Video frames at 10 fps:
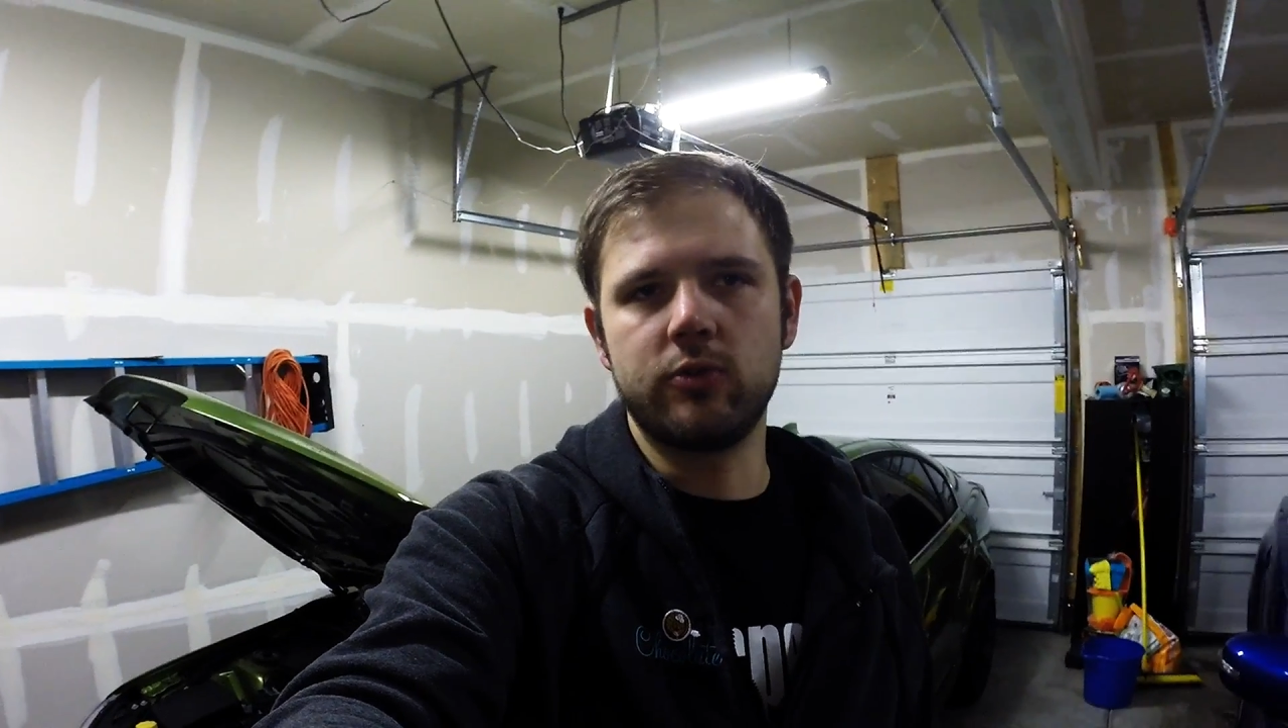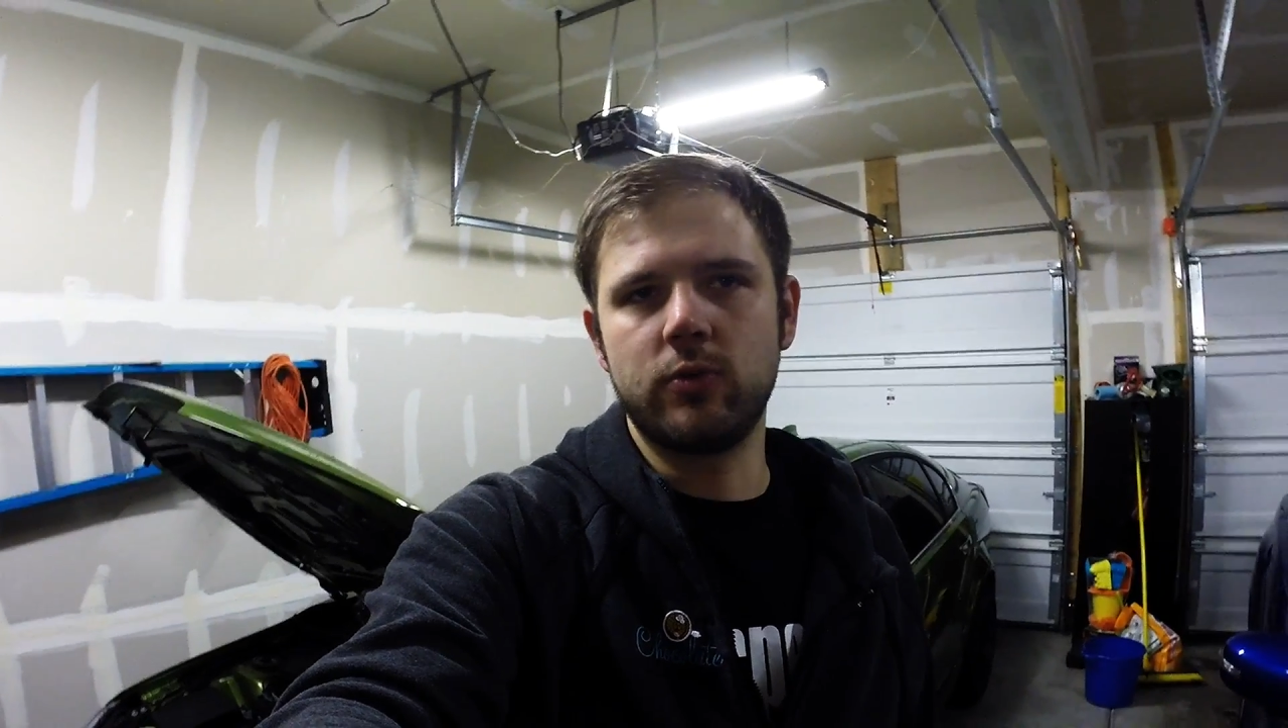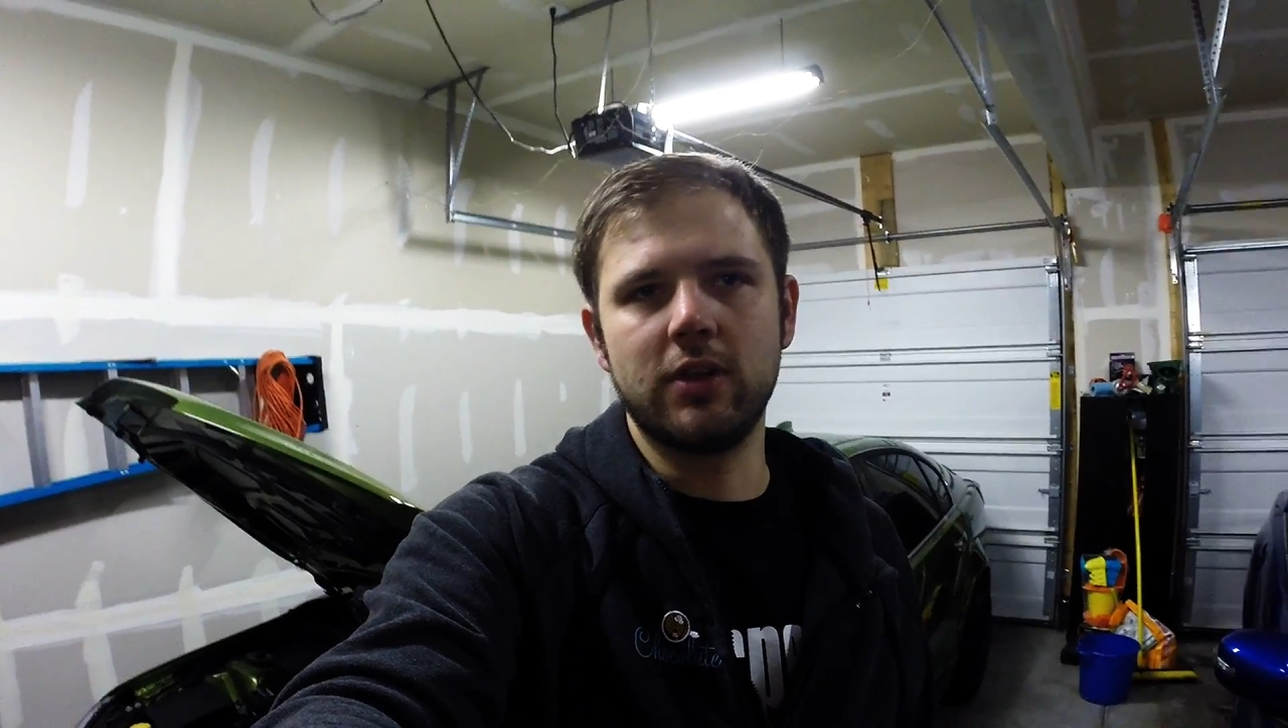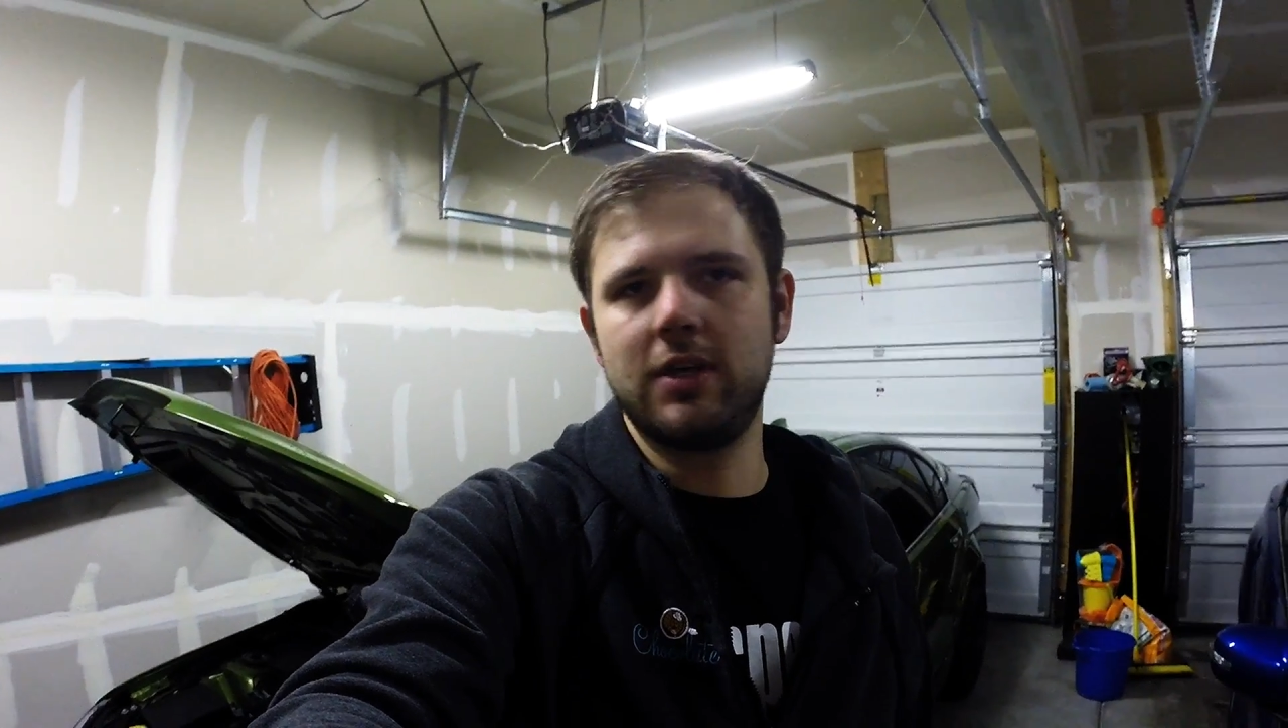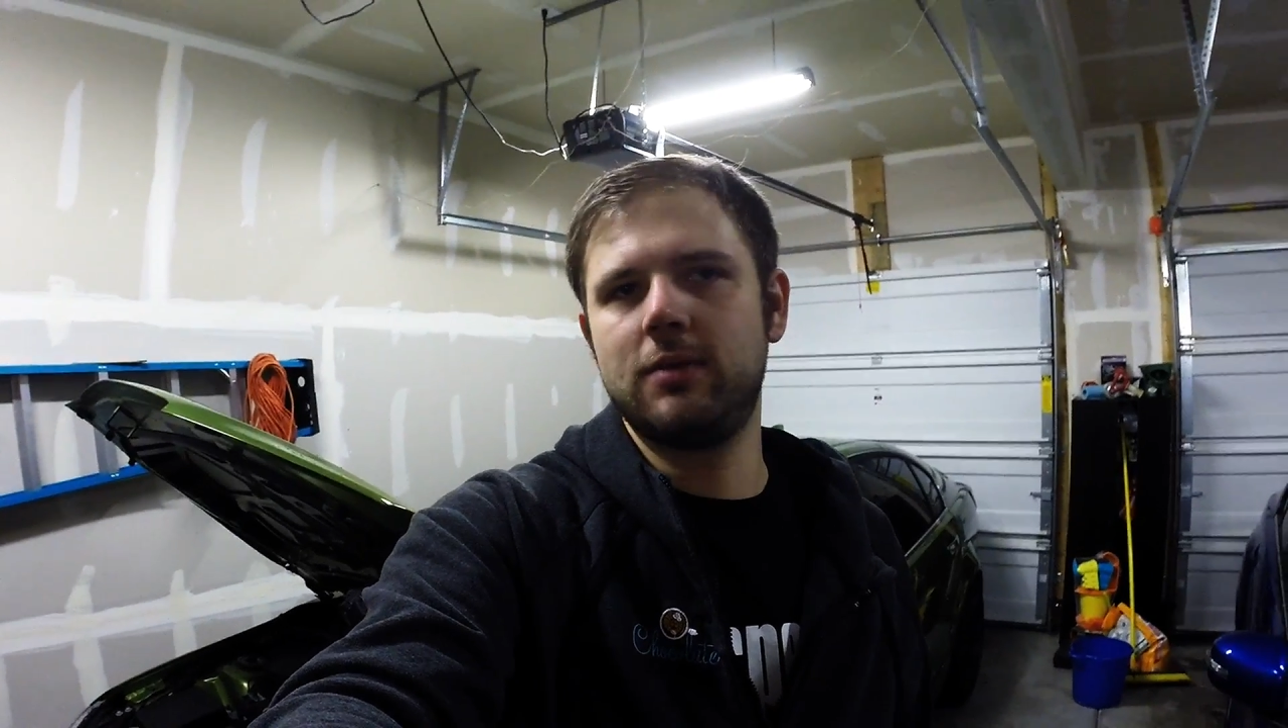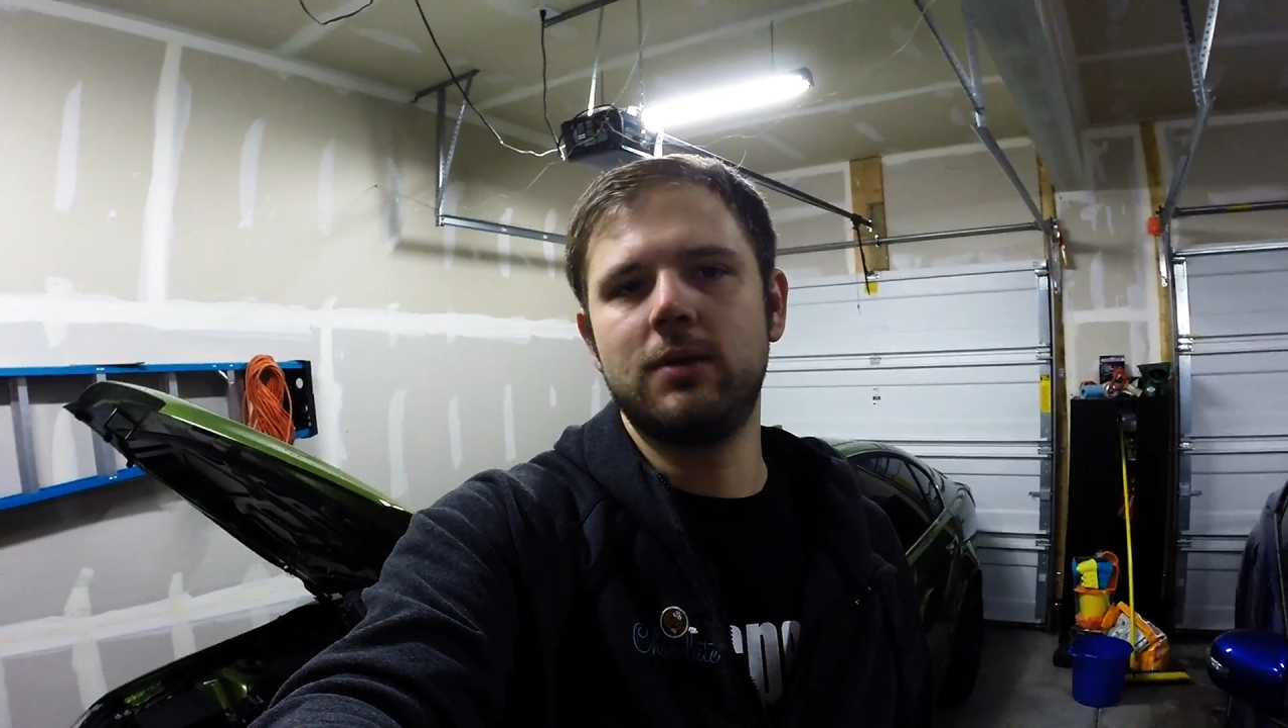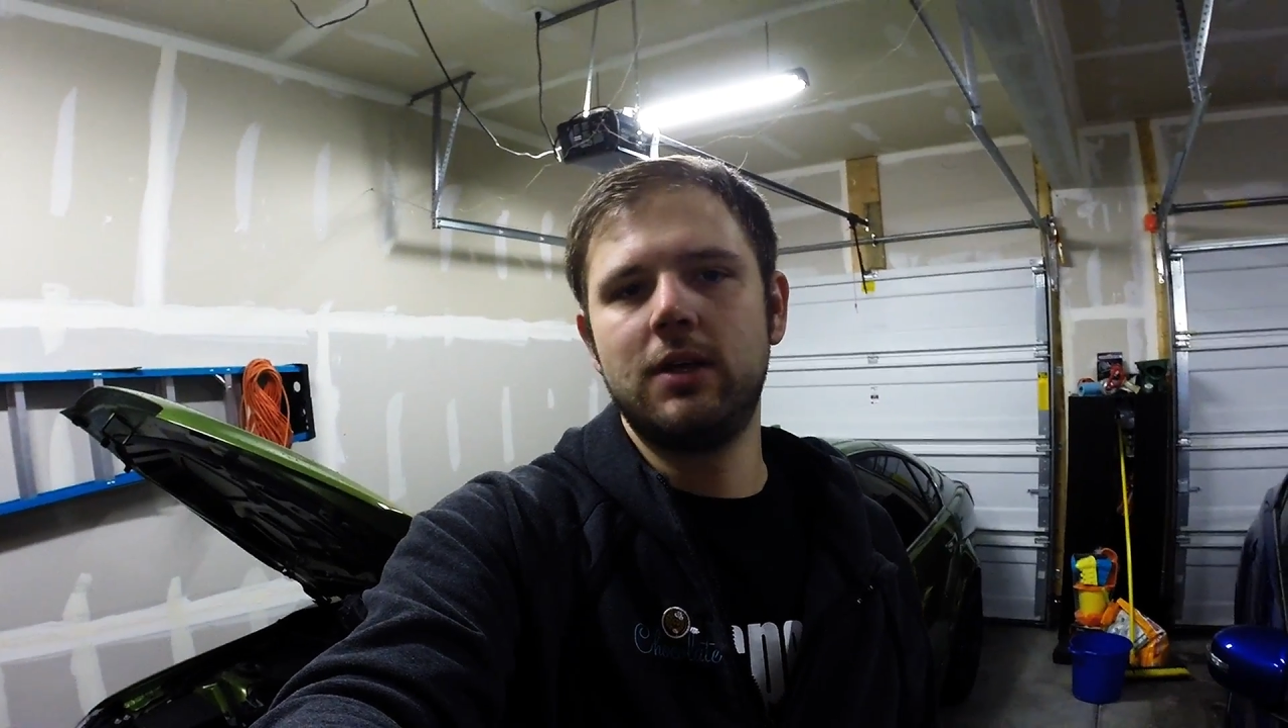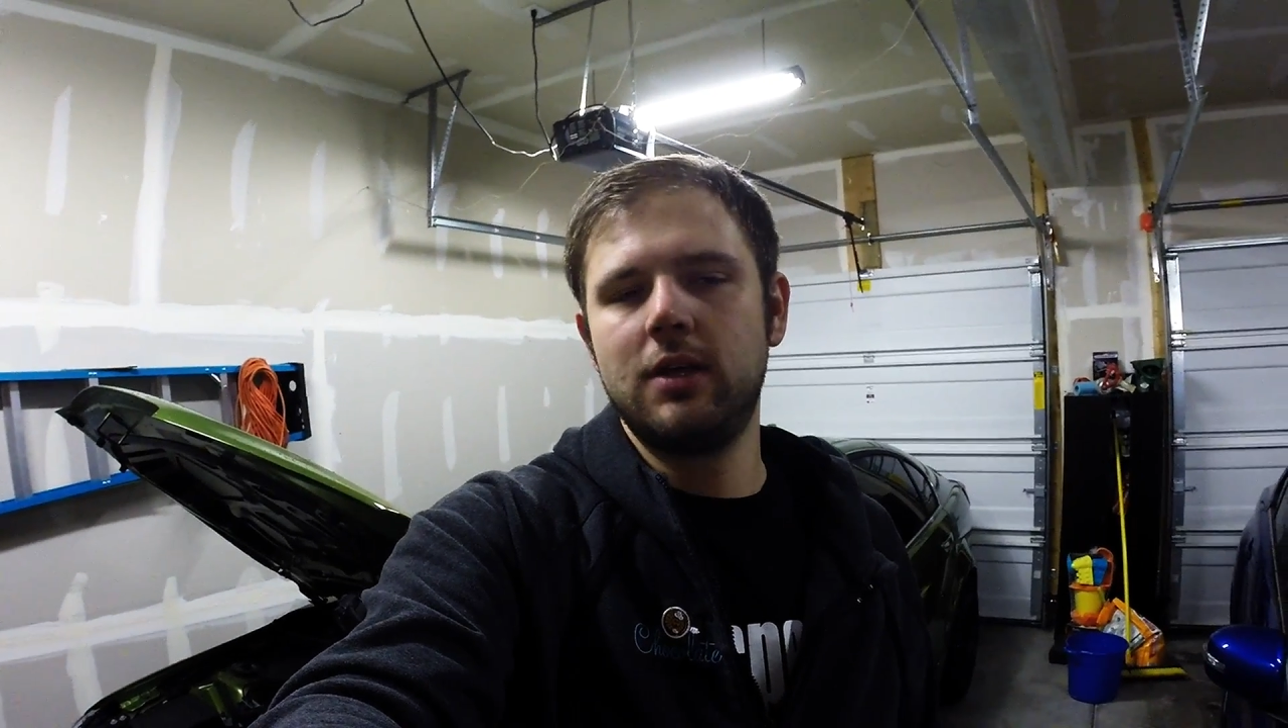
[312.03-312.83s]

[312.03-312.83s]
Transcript: was really